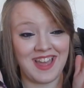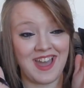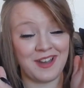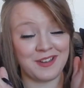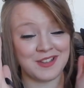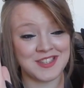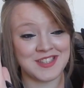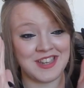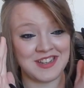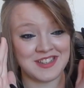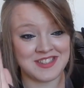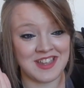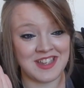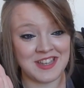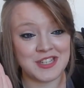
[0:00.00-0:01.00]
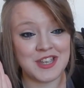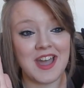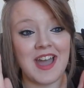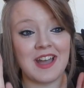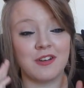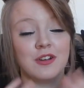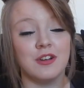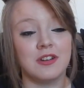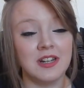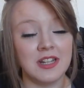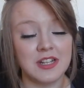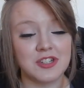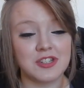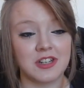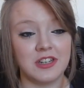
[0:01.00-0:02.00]
I could see the stage. I could
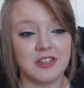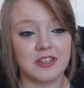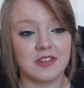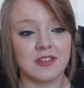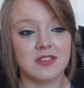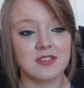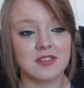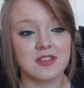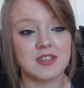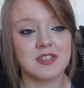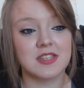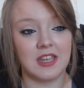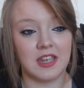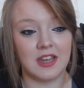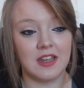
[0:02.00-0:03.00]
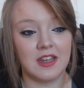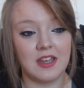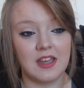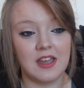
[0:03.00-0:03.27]
literally just see it.